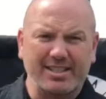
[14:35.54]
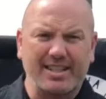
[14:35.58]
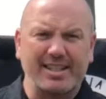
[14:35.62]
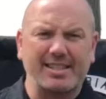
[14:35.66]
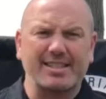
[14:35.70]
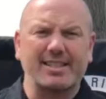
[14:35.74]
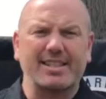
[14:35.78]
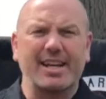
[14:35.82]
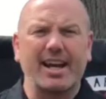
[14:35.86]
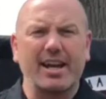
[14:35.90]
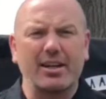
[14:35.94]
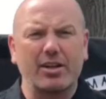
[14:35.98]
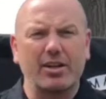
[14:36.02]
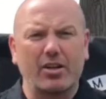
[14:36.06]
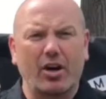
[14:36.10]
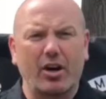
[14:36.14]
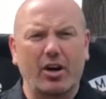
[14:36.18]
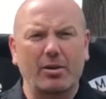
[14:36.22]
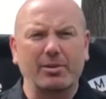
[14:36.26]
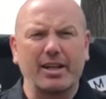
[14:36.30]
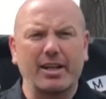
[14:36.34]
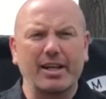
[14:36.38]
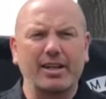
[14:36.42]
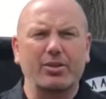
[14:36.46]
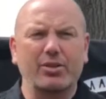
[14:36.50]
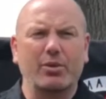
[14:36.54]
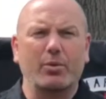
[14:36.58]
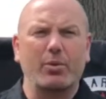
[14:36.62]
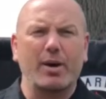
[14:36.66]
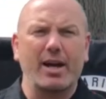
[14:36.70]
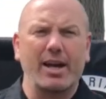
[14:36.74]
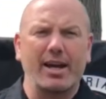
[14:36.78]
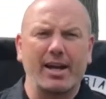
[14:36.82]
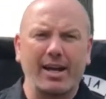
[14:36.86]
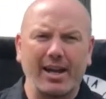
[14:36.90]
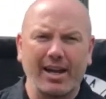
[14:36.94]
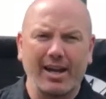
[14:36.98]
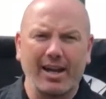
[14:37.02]
I stand an arm length
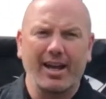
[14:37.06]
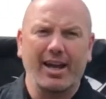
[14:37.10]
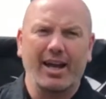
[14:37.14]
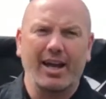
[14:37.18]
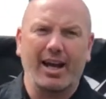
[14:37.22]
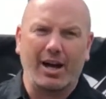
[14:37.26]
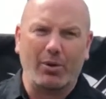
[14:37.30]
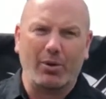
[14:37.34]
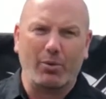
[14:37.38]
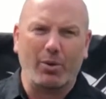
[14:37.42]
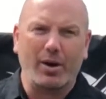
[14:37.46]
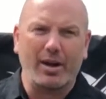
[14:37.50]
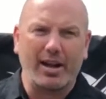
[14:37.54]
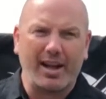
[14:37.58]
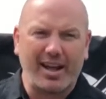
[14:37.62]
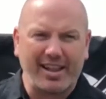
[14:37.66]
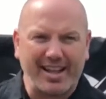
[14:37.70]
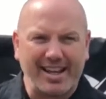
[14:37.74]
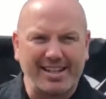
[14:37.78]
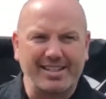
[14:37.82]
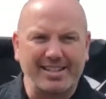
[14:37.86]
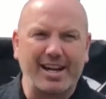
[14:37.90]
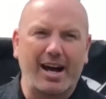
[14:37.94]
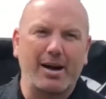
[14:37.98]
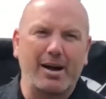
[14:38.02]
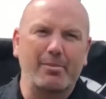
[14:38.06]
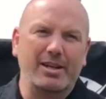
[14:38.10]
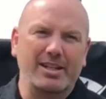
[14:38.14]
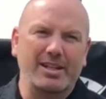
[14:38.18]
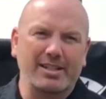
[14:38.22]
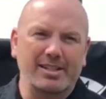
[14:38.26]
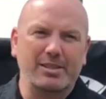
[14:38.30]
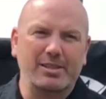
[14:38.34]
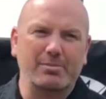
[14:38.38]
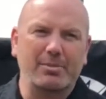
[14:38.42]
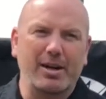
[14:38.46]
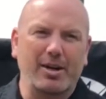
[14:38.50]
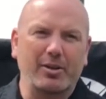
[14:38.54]
away, I want to have that dominant
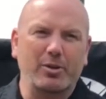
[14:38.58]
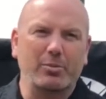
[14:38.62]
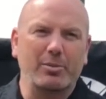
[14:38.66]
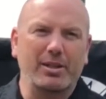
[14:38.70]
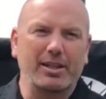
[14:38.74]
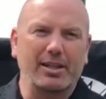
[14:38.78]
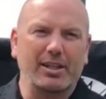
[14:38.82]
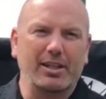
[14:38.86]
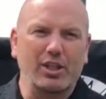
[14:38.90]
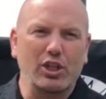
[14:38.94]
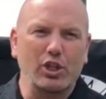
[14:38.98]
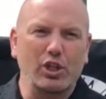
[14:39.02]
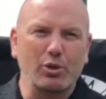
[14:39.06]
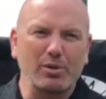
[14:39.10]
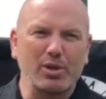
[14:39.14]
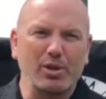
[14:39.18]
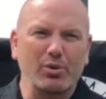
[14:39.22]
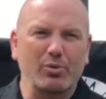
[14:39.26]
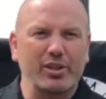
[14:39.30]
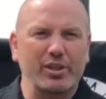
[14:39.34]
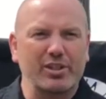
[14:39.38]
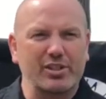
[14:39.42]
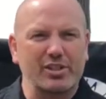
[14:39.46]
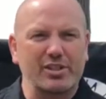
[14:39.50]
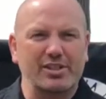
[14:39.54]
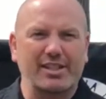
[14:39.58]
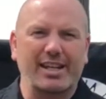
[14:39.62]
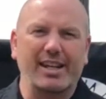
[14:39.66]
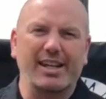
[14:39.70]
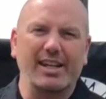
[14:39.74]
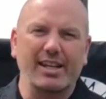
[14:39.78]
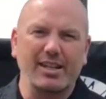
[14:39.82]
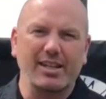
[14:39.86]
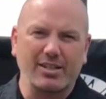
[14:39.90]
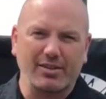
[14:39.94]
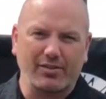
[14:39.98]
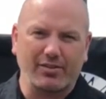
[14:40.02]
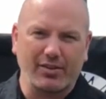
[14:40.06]
smell to be the cumin with just a
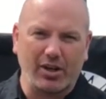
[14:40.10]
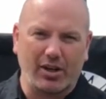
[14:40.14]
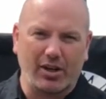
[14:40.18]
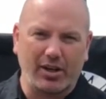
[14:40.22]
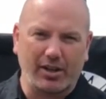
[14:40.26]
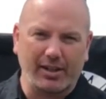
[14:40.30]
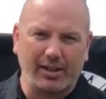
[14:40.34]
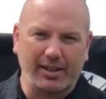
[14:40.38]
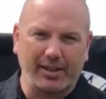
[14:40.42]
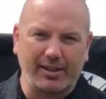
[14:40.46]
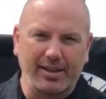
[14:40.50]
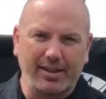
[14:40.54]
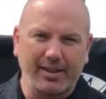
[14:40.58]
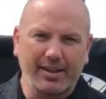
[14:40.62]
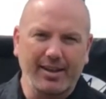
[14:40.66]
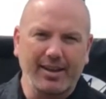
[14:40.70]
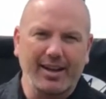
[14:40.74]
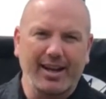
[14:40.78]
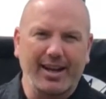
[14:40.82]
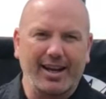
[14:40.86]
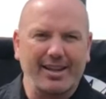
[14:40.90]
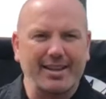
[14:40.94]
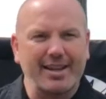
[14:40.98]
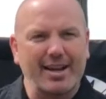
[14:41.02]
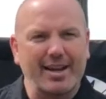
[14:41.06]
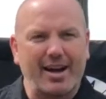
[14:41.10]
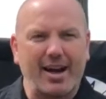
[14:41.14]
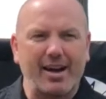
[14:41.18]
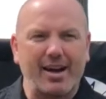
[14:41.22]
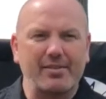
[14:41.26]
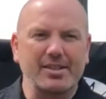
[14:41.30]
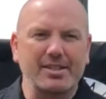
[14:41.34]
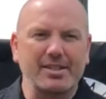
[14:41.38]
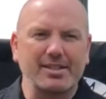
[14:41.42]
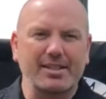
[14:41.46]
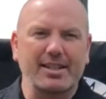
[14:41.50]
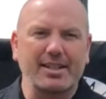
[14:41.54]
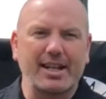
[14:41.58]
hint of garlic, and then
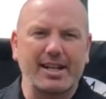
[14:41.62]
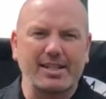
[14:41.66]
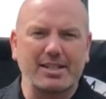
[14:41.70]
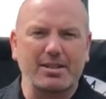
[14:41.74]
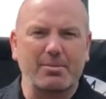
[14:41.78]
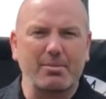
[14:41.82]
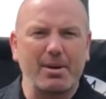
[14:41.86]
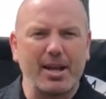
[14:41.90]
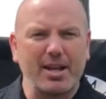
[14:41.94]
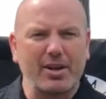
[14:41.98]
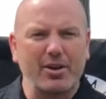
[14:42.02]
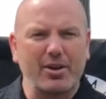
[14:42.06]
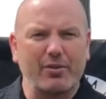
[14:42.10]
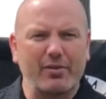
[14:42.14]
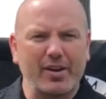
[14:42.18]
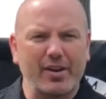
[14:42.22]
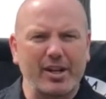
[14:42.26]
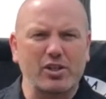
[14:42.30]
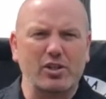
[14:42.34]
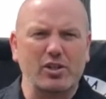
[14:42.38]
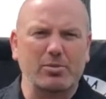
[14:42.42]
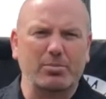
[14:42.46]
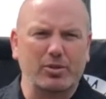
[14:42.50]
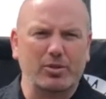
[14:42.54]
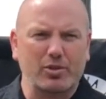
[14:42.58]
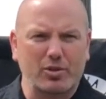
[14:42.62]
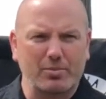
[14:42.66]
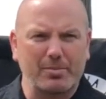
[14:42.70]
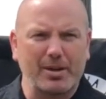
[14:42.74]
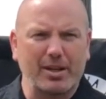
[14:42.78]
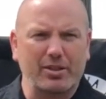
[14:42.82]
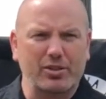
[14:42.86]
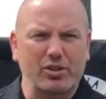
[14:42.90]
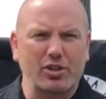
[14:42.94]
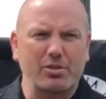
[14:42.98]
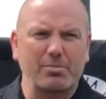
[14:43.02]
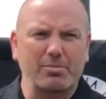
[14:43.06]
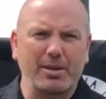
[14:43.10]
obviously that tomato vegetable
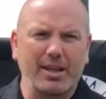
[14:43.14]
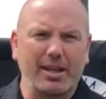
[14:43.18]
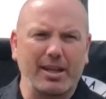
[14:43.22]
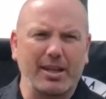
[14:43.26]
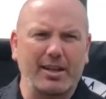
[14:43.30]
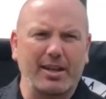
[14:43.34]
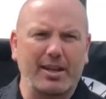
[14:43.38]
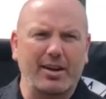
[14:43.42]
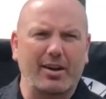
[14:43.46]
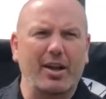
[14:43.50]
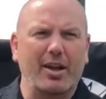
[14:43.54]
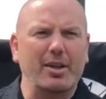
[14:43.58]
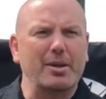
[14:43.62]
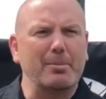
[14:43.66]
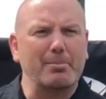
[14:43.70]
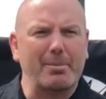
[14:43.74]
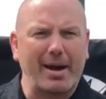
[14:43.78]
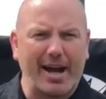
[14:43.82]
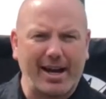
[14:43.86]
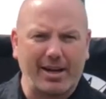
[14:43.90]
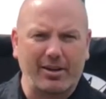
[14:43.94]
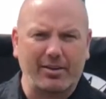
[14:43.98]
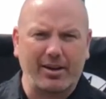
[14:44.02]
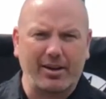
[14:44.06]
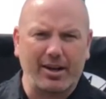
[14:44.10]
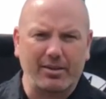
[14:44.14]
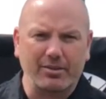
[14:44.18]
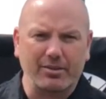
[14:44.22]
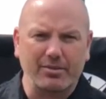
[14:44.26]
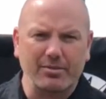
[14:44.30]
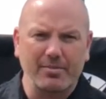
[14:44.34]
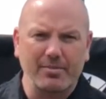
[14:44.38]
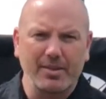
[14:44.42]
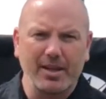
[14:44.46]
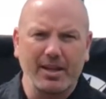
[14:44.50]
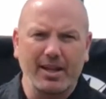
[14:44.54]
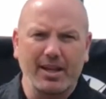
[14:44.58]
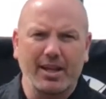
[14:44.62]
smell should be in there on the background.
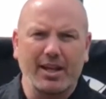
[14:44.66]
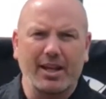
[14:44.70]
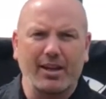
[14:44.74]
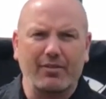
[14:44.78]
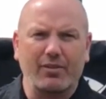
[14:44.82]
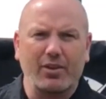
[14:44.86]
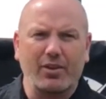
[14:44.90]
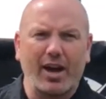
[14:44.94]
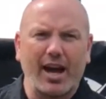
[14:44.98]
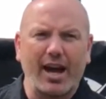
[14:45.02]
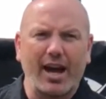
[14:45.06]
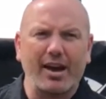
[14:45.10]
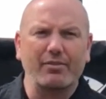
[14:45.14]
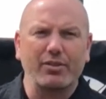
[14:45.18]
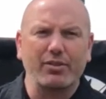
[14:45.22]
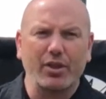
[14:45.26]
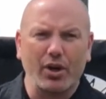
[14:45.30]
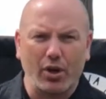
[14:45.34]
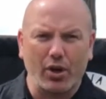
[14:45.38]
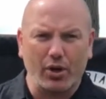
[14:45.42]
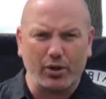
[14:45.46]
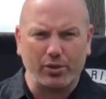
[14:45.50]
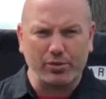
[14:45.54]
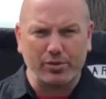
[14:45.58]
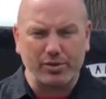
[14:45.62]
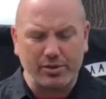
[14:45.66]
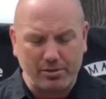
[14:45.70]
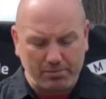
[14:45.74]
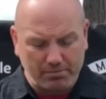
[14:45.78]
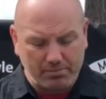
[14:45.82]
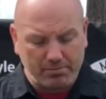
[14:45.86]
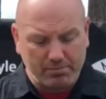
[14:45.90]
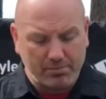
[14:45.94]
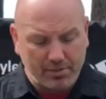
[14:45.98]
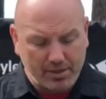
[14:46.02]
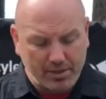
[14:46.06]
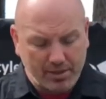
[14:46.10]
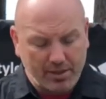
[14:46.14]
If you have those,
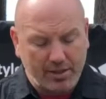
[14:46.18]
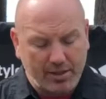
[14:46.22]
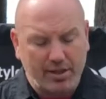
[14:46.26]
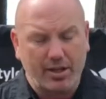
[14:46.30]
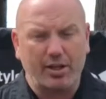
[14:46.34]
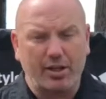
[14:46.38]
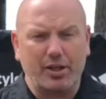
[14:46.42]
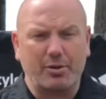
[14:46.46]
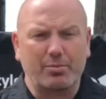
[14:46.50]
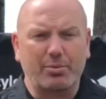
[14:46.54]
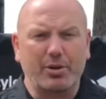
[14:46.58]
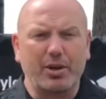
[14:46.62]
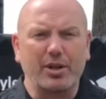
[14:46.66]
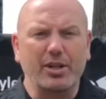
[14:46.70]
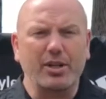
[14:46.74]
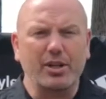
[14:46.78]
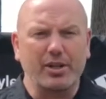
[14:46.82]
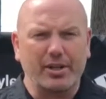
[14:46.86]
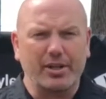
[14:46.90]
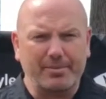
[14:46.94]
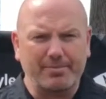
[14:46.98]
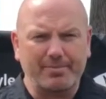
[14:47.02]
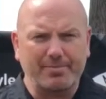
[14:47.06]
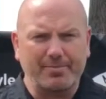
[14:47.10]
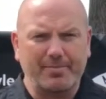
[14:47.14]
you're pretty good.